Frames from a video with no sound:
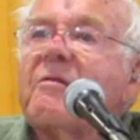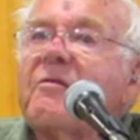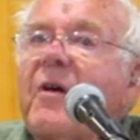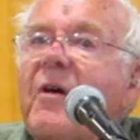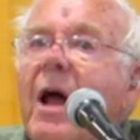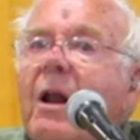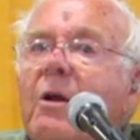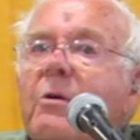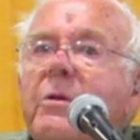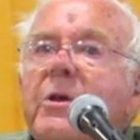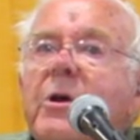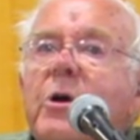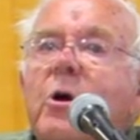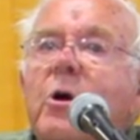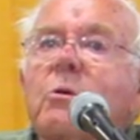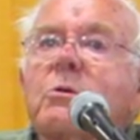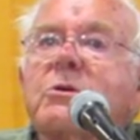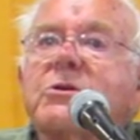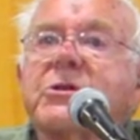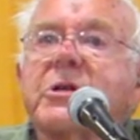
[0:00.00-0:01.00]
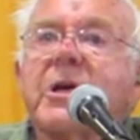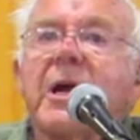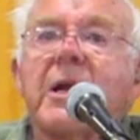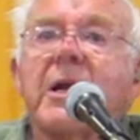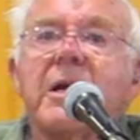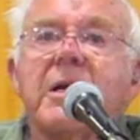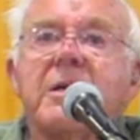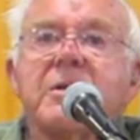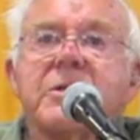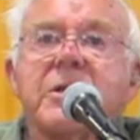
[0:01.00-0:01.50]
follow the goat
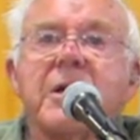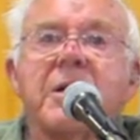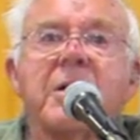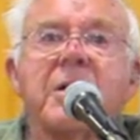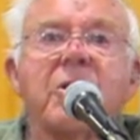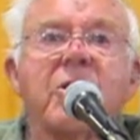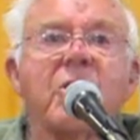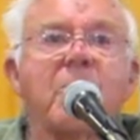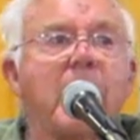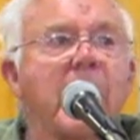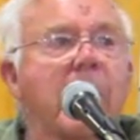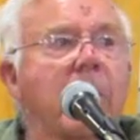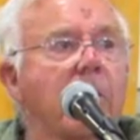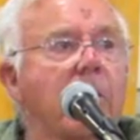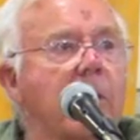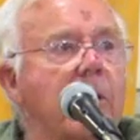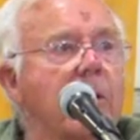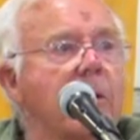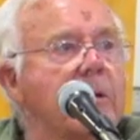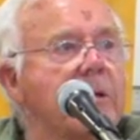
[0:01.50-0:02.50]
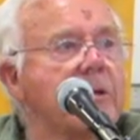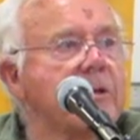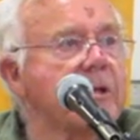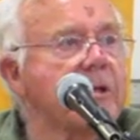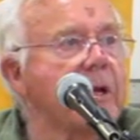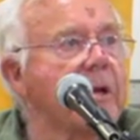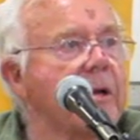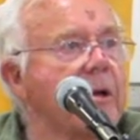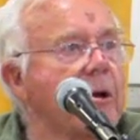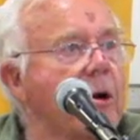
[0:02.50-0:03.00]
studies into the Bitterroots,
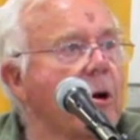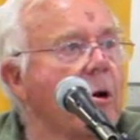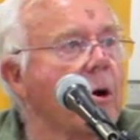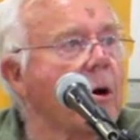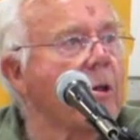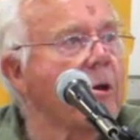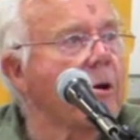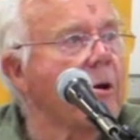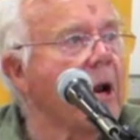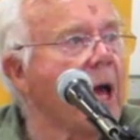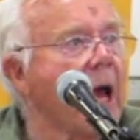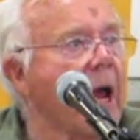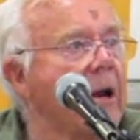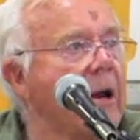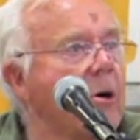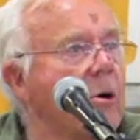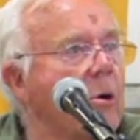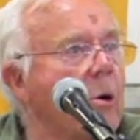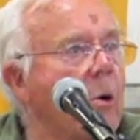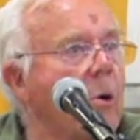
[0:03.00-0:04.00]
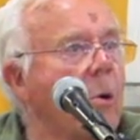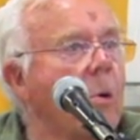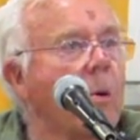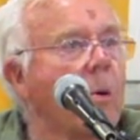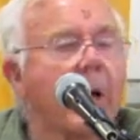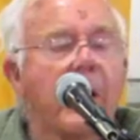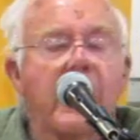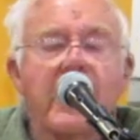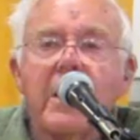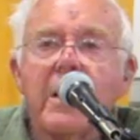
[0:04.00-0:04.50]
into northern Idaho,
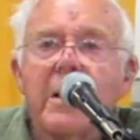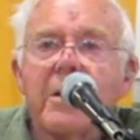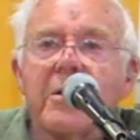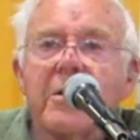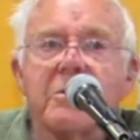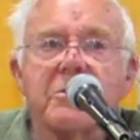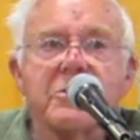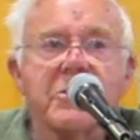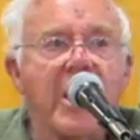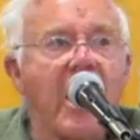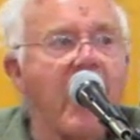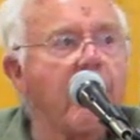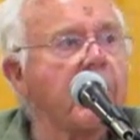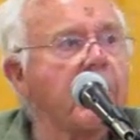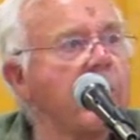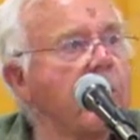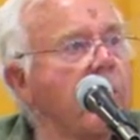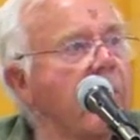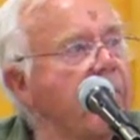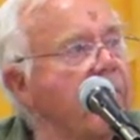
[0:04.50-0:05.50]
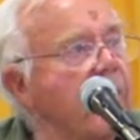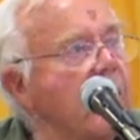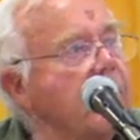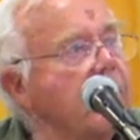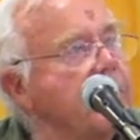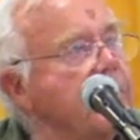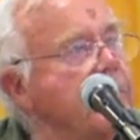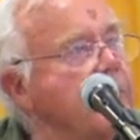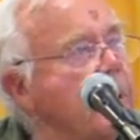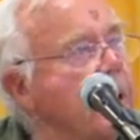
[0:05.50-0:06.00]
the Salmon
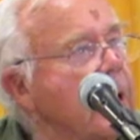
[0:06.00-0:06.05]
River.